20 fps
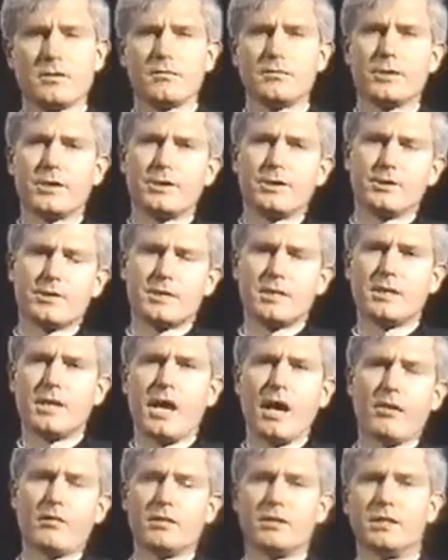But you see,
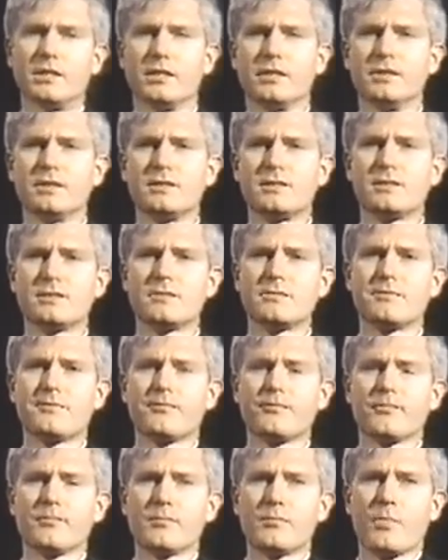nowadays,
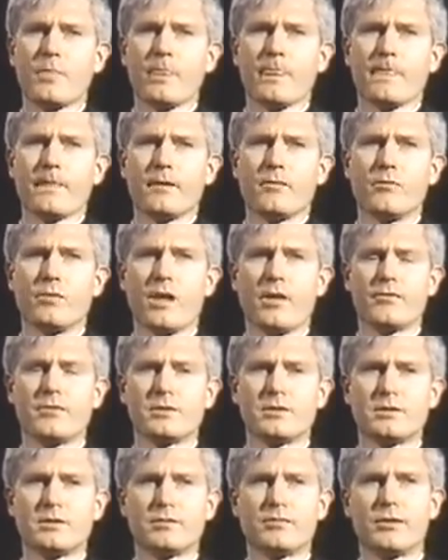we have a
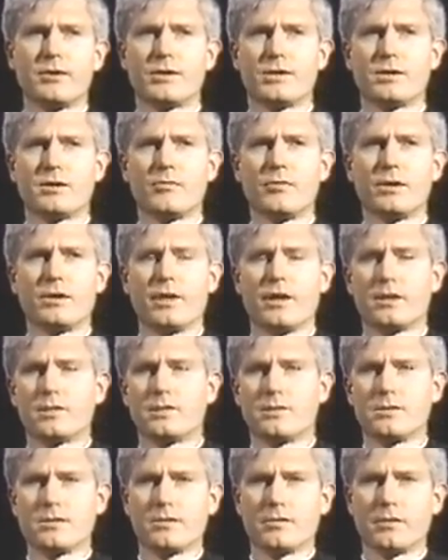situation where
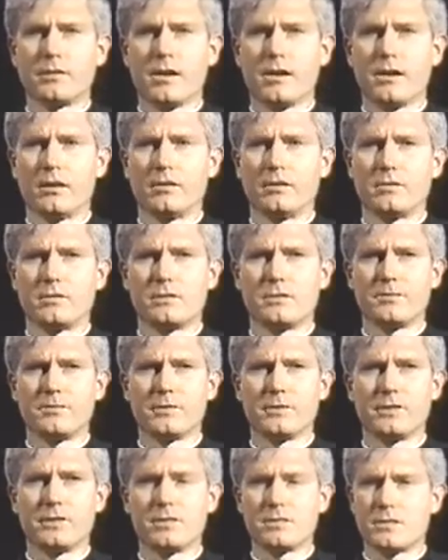youngsters are
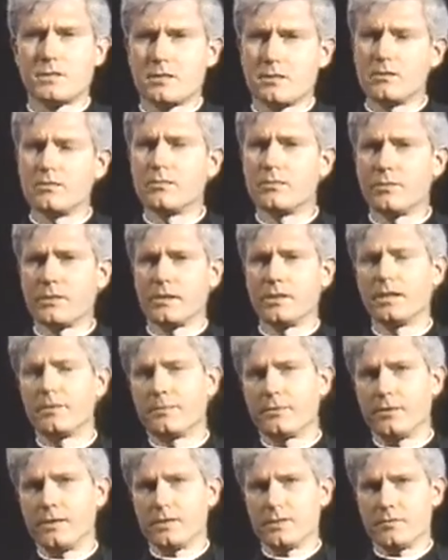simply consumed with
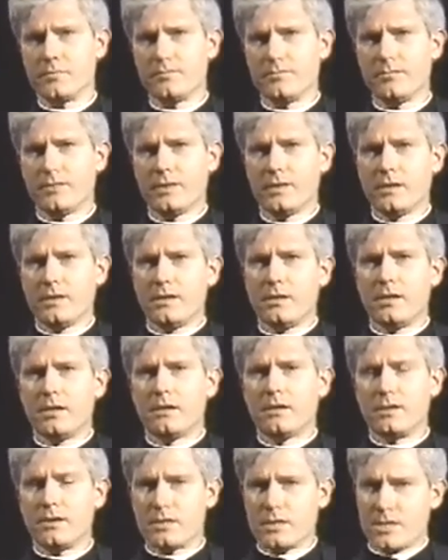liberalism.
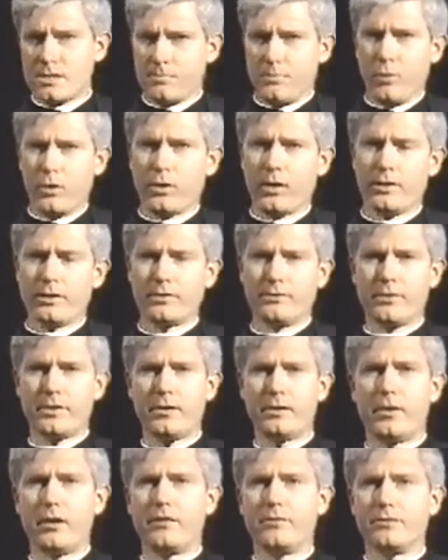They're spoiled
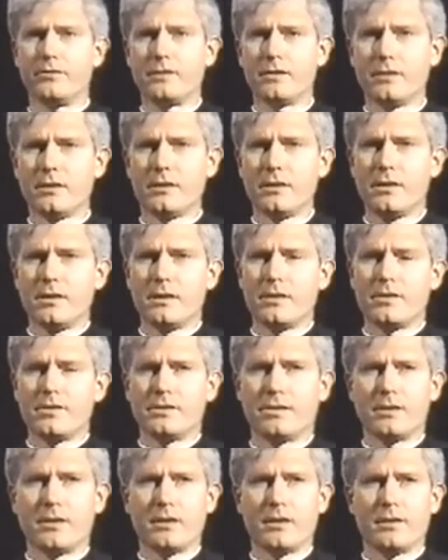very often.
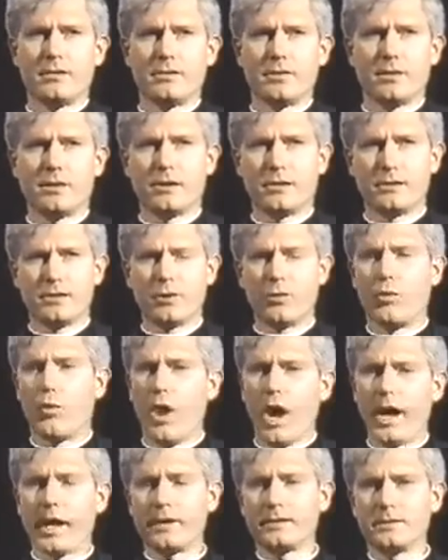Their
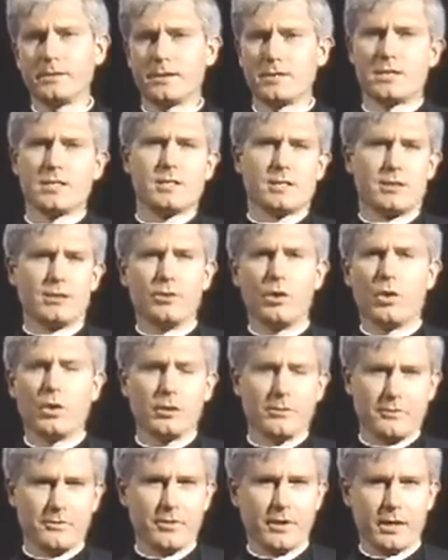wildness is
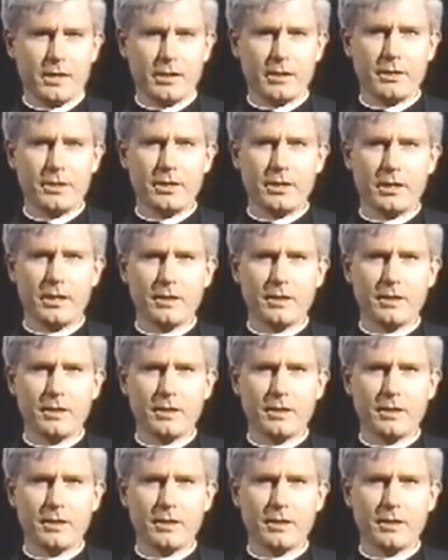glorified